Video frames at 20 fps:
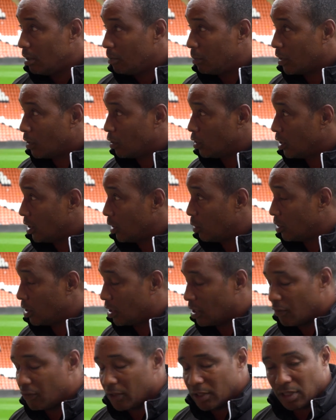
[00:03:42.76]
because it was
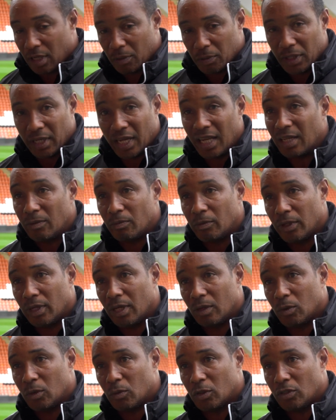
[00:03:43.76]
a different type of game. You
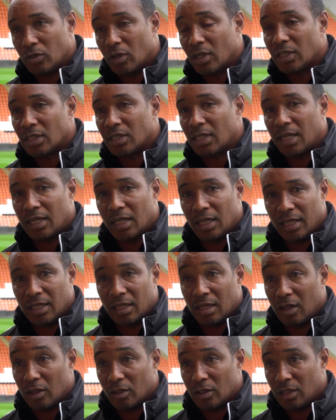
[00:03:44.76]
know, we were trying to stay in the
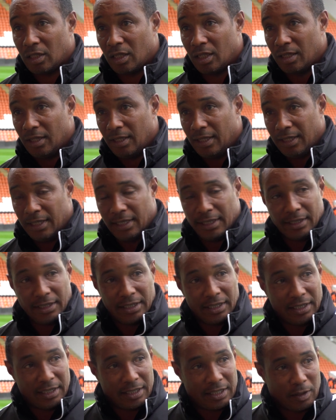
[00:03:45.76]
league last year,
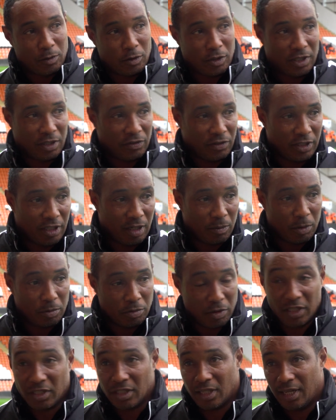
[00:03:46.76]
so it was a different type
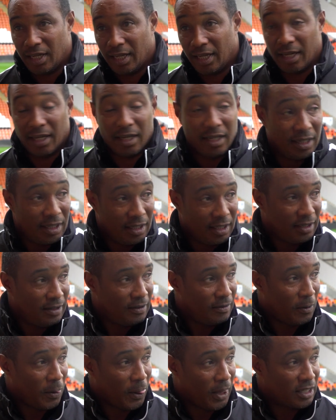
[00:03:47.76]
of pressure. Here,
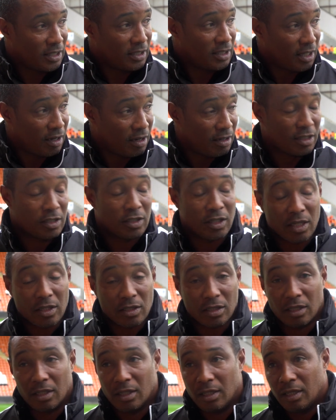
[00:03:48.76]
it's the start of the
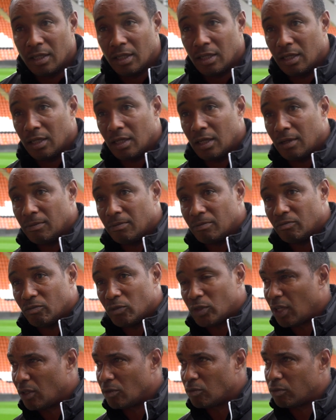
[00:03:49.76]
season, um,
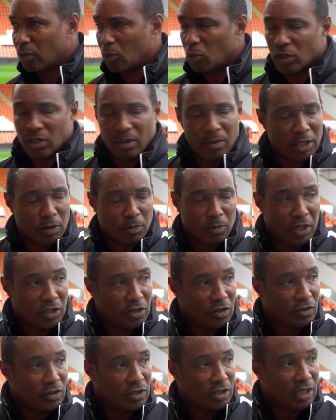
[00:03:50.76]
so there wasn't much
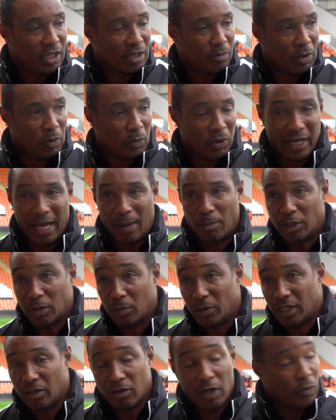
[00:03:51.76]
pressure on today. But we kept
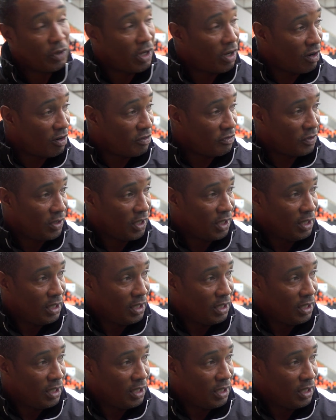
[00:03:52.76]
them in their own half.